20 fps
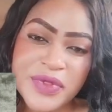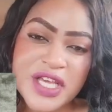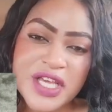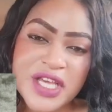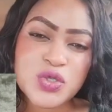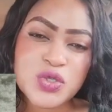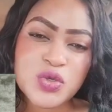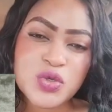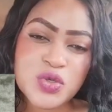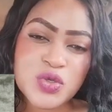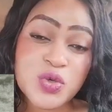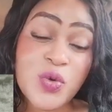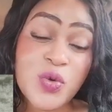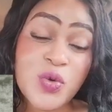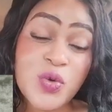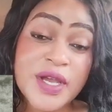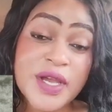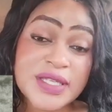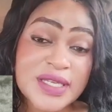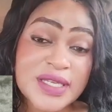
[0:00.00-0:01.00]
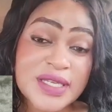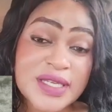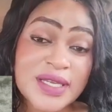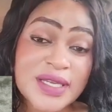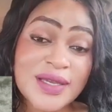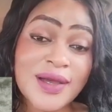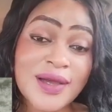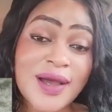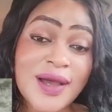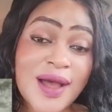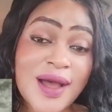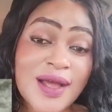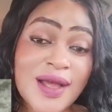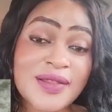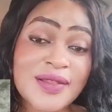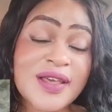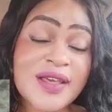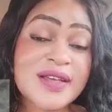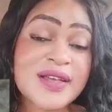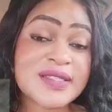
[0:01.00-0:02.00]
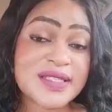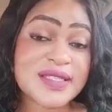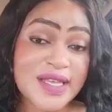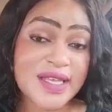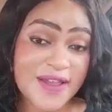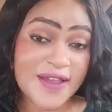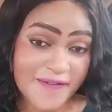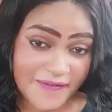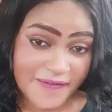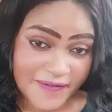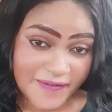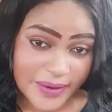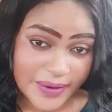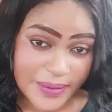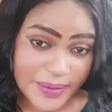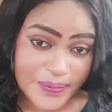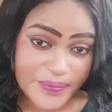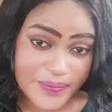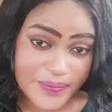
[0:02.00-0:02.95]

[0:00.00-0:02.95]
They are so whitening and they are safe.